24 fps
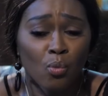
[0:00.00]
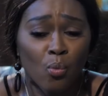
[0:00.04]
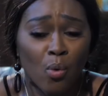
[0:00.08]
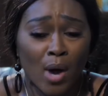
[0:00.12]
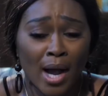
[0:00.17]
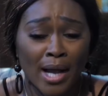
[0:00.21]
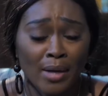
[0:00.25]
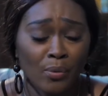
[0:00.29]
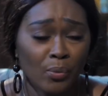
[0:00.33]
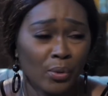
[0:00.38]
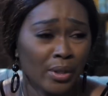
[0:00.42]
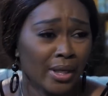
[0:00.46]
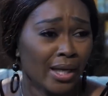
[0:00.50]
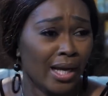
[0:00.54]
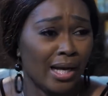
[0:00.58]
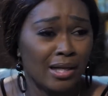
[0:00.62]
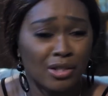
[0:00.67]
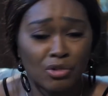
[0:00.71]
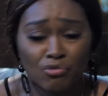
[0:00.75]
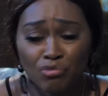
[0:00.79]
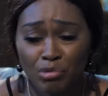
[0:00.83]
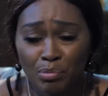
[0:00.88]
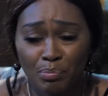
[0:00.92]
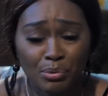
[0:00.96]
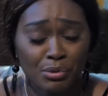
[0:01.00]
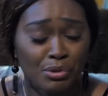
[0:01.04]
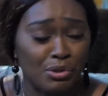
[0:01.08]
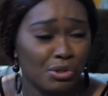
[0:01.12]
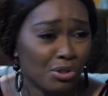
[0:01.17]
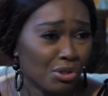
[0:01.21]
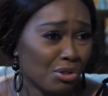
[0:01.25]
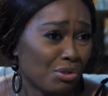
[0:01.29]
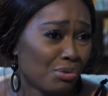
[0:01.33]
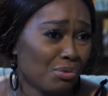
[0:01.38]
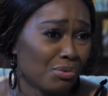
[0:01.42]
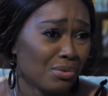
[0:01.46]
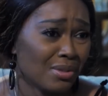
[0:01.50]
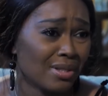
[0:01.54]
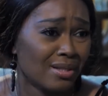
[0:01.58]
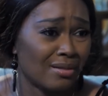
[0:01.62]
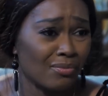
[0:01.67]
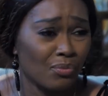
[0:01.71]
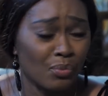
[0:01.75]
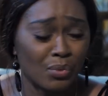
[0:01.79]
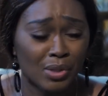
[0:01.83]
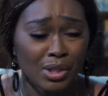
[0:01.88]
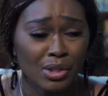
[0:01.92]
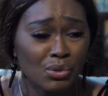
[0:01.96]
know why we can't
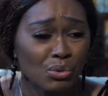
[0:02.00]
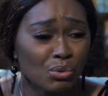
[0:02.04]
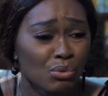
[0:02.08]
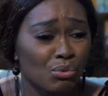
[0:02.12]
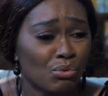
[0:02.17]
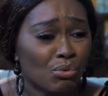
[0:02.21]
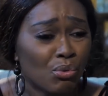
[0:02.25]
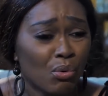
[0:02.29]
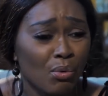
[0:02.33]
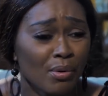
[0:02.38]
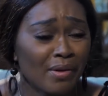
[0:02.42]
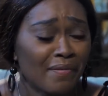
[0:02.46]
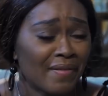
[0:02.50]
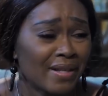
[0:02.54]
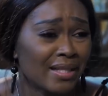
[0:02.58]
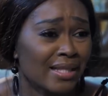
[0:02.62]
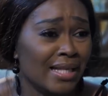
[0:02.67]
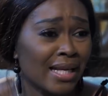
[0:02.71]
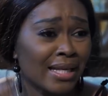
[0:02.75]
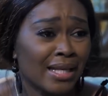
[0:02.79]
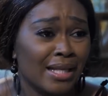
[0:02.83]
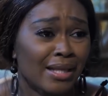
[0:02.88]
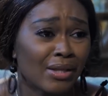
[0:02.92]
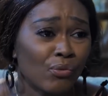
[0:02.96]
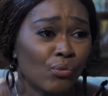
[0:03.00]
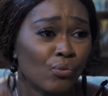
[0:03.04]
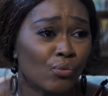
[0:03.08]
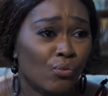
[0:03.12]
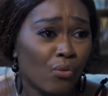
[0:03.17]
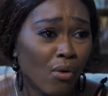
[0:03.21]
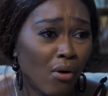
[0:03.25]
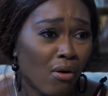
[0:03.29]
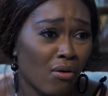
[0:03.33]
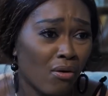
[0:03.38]
reproduce. We need to know if there's anything